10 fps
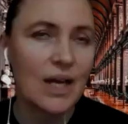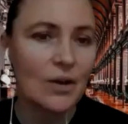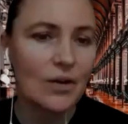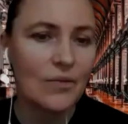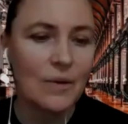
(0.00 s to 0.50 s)

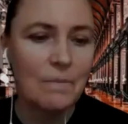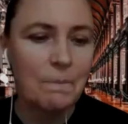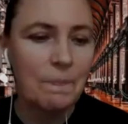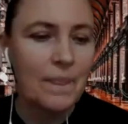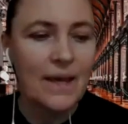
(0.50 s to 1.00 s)
kind of
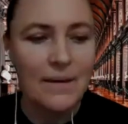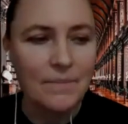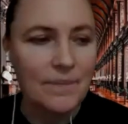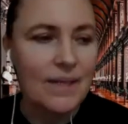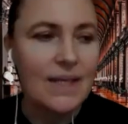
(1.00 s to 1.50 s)

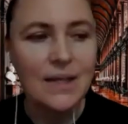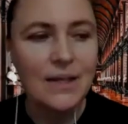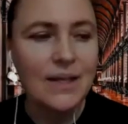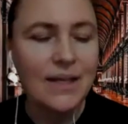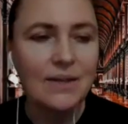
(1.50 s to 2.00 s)

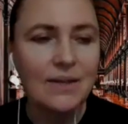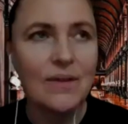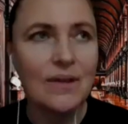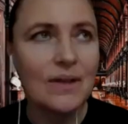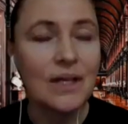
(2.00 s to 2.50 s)

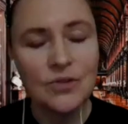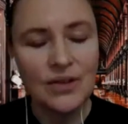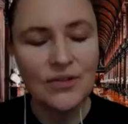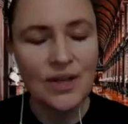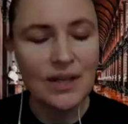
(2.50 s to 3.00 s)

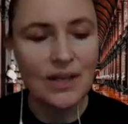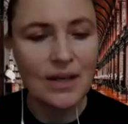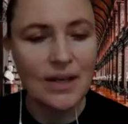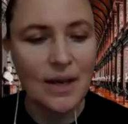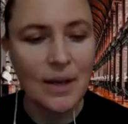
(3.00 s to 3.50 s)

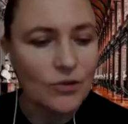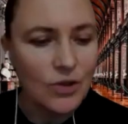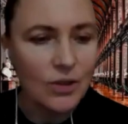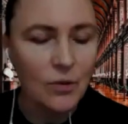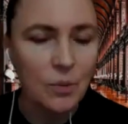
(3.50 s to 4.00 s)
interesting
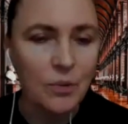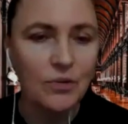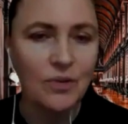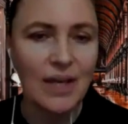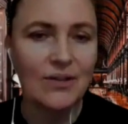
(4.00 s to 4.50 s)
project you
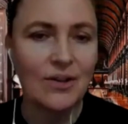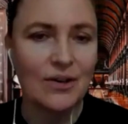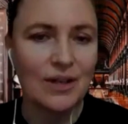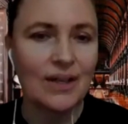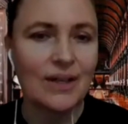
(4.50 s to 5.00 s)
put
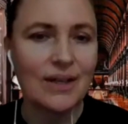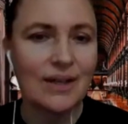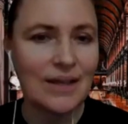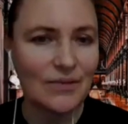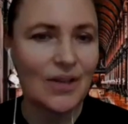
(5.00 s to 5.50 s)
together,
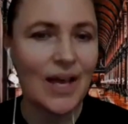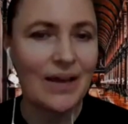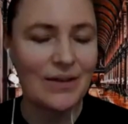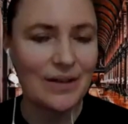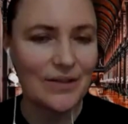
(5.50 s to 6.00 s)
in the
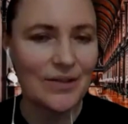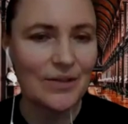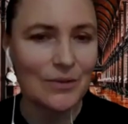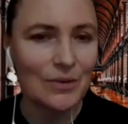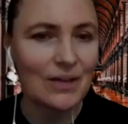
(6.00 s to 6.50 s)
end, it's
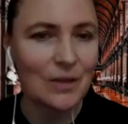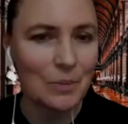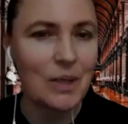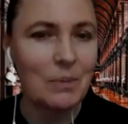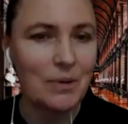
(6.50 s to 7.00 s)
to get
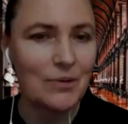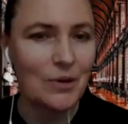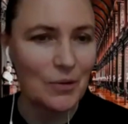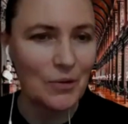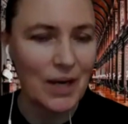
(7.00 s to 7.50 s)
the people
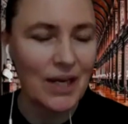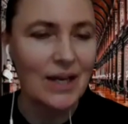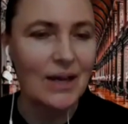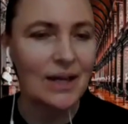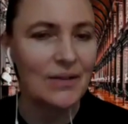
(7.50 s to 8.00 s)
to
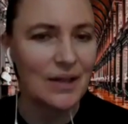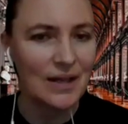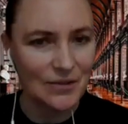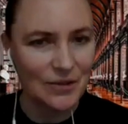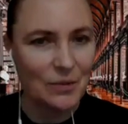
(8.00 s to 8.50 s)
agree and the
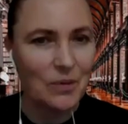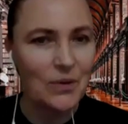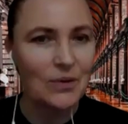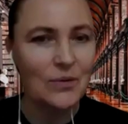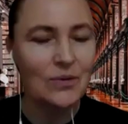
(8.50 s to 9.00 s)

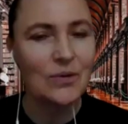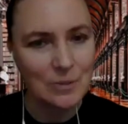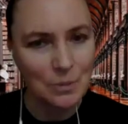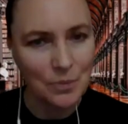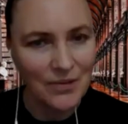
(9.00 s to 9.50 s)
customer to
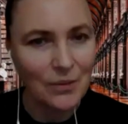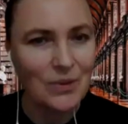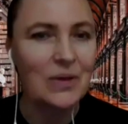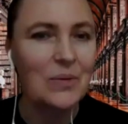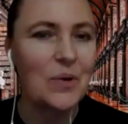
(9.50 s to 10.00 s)
express
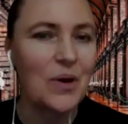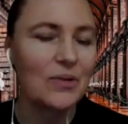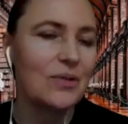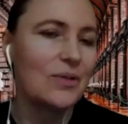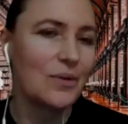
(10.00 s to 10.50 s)
what they
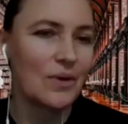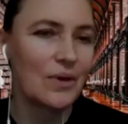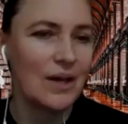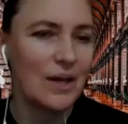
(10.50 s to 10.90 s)
want. Or